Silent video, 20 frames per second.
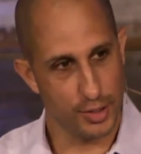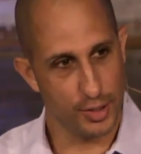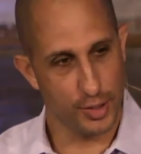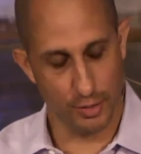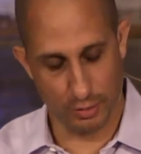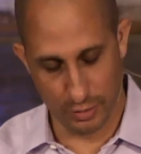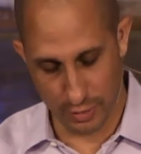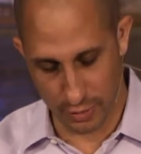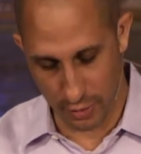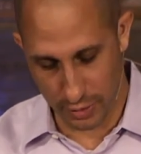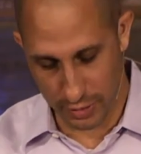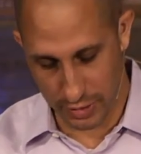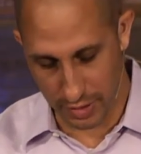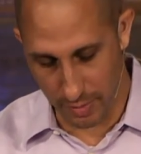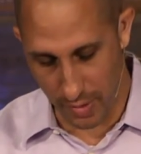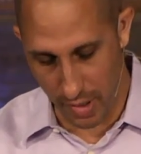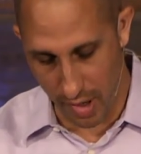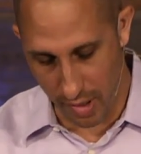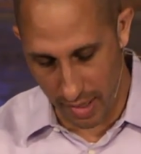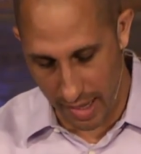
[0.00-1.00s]
And you can go
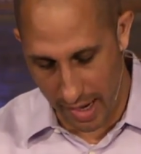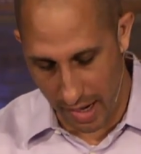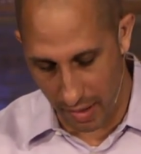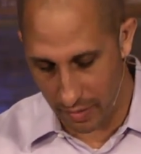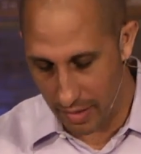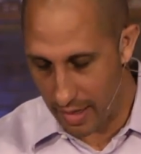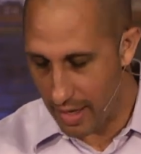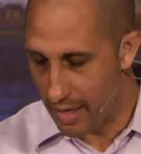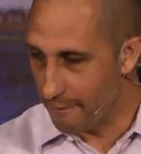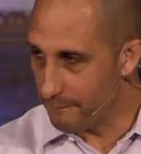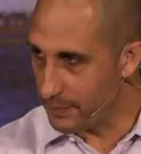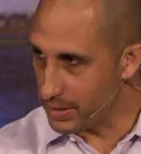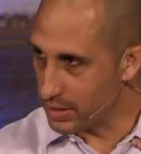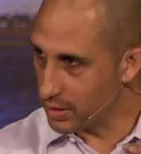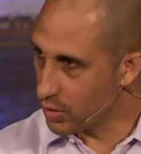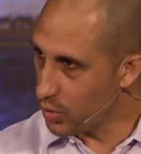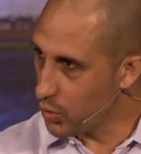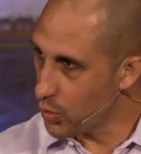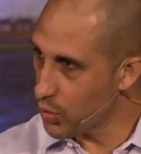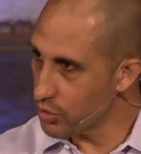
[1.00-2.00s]
search them all out.
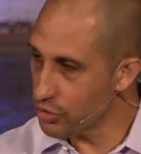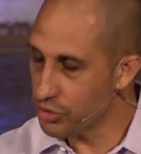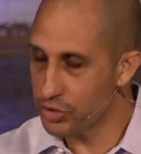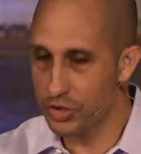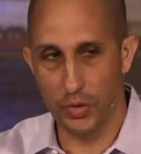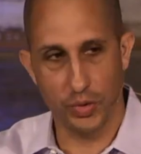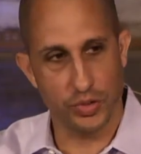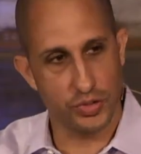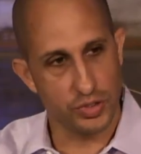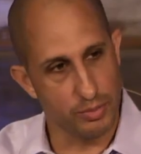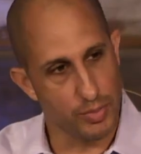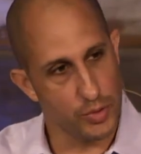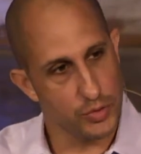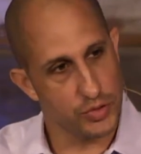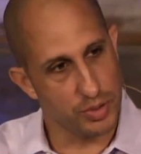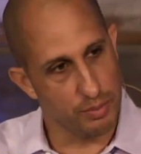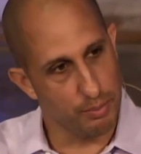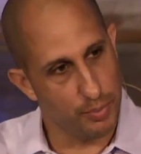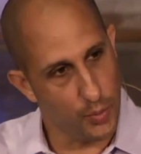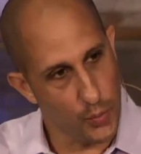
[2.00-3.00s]
But the cornerstone
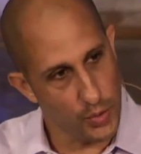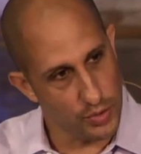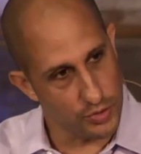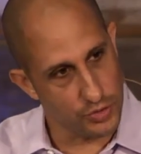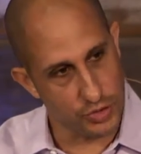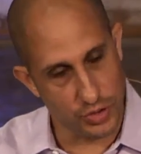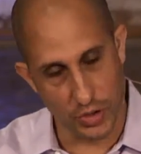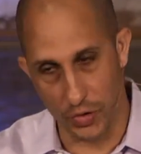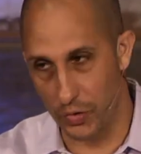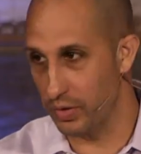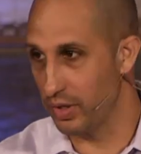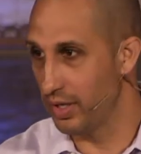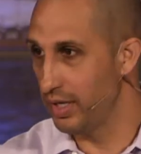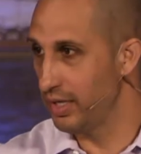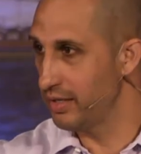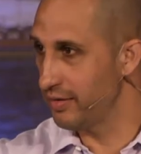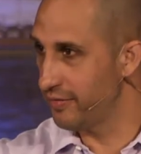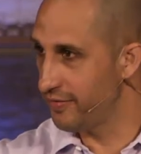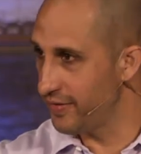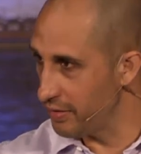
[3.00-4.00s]
is the most important
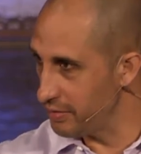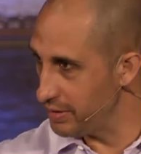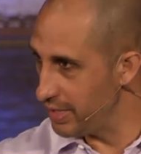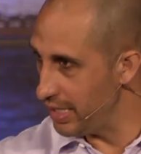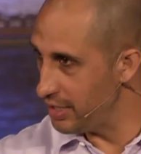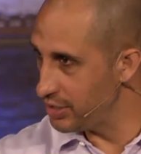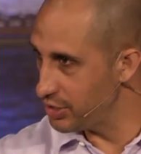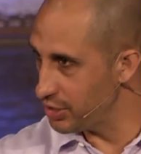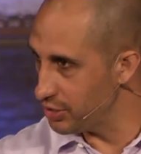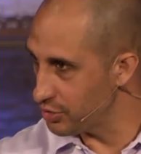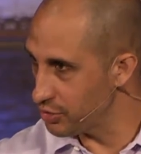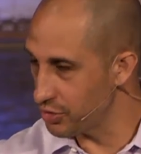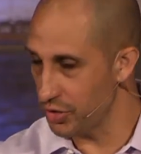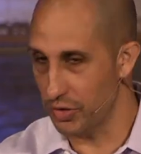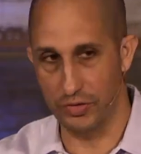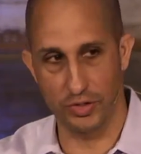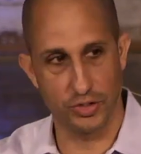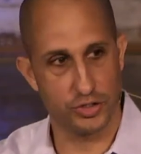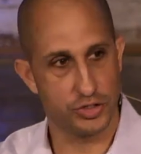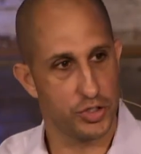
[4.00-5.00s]
stone, the
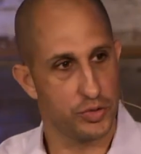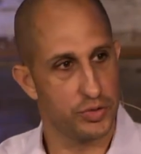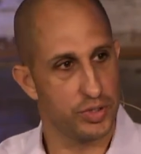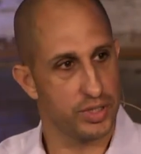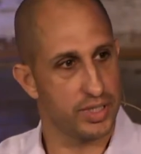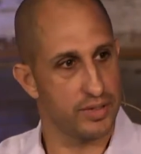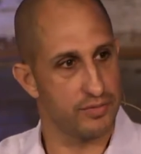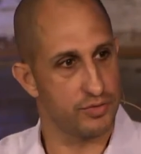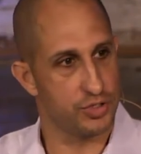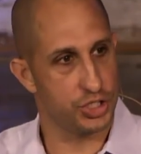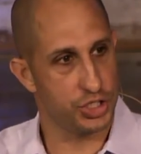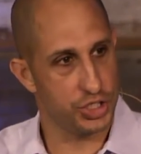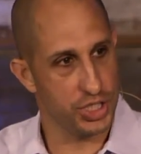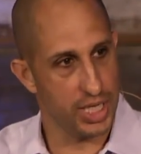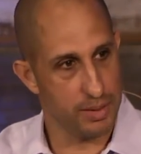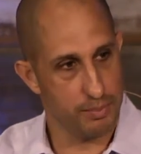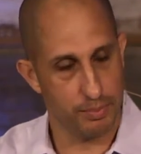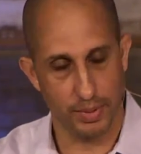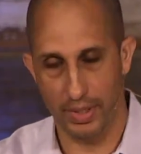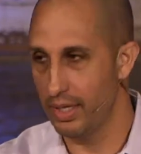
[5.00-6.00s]
foundation stone, the stone that
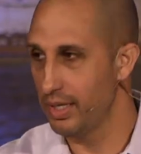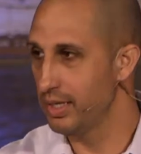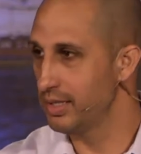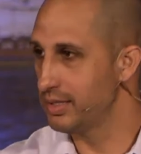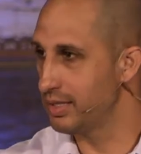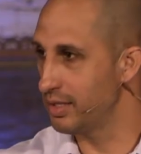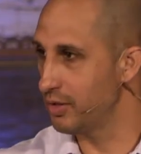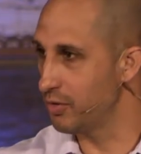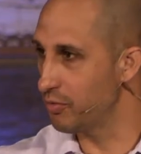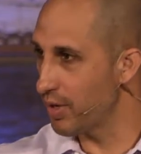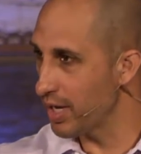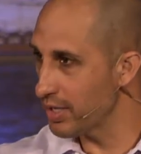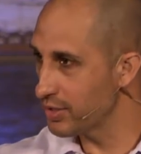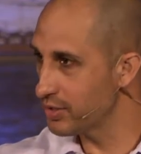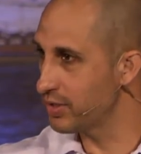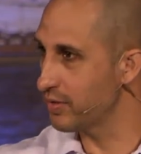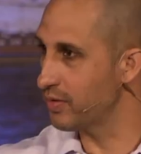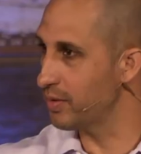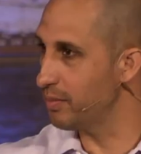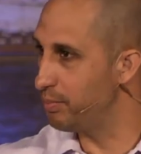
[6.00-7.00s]
gives shape to
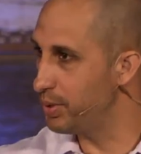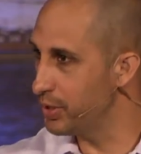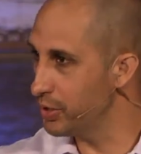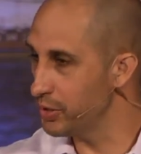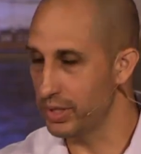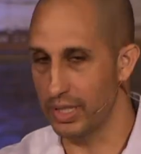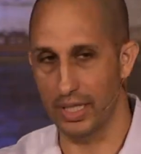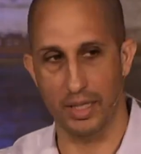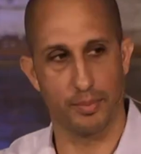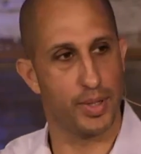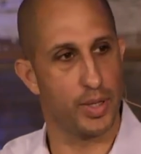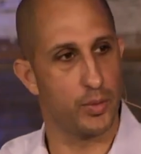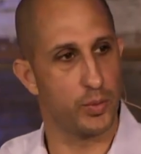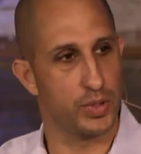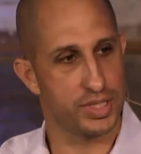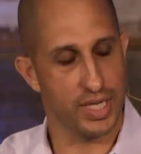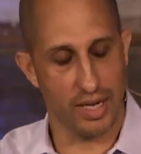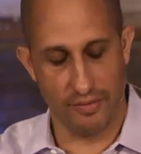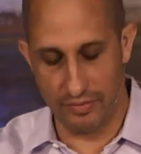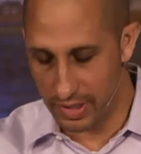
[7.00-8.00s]
the rest of the
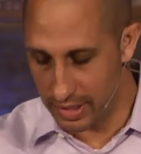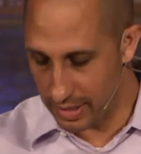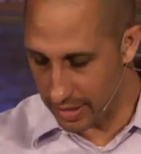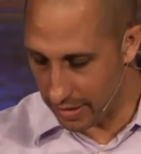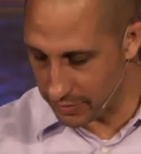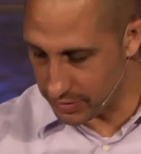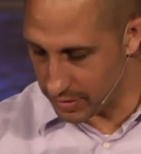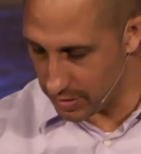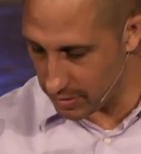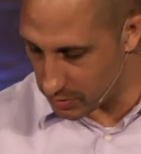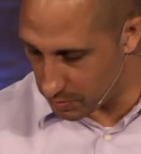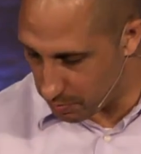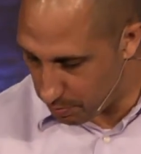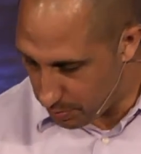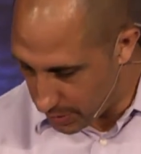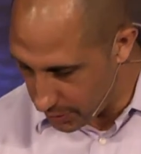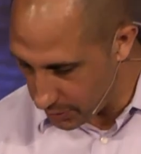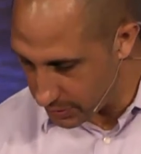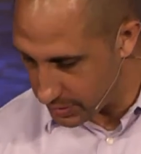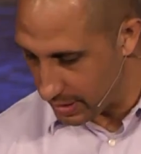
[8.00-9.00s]
building upon which everything else
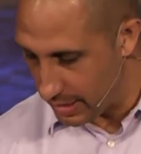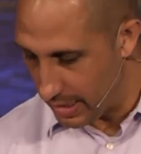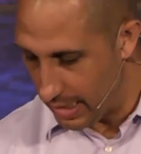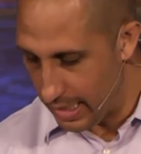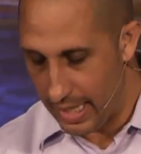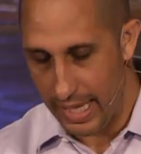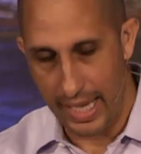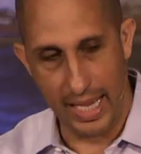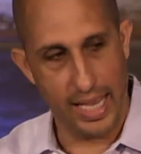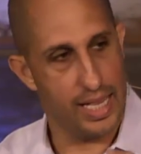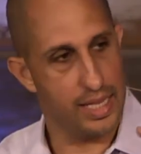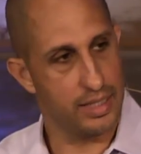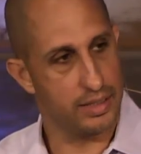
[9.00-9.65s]
is built.